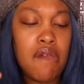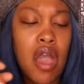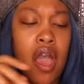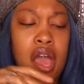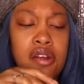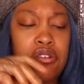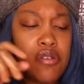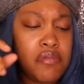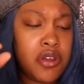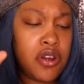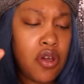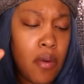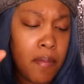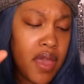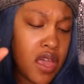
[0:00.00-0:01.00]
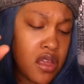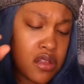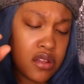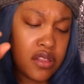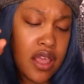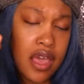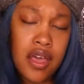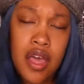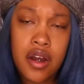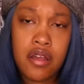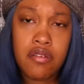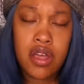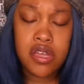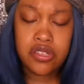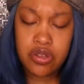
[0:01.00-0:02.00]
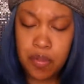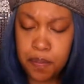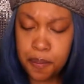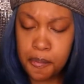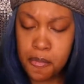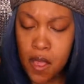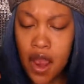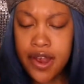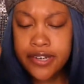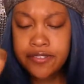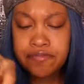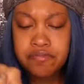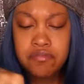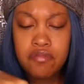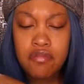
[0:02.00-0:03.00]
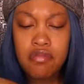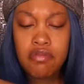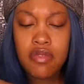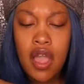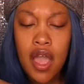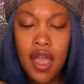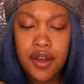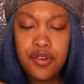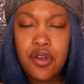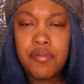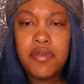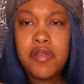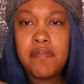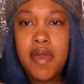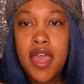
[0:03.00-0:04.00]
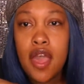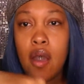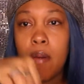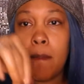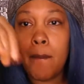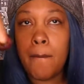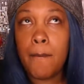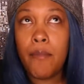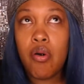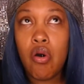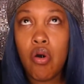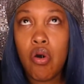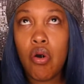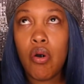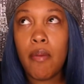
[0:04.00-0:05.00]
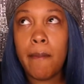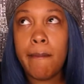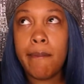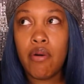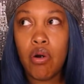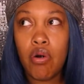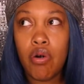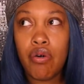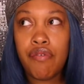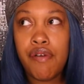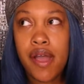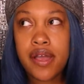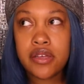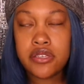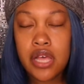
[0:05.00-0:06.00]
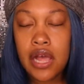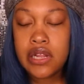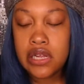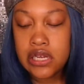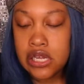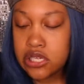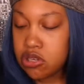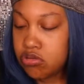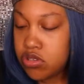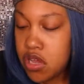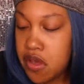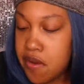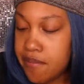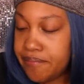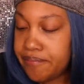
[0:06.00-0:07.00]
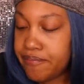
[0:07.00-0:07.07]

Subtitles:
I normally don't make that kind of rice. I normally make pulled boiled rice. I think that's how you say it.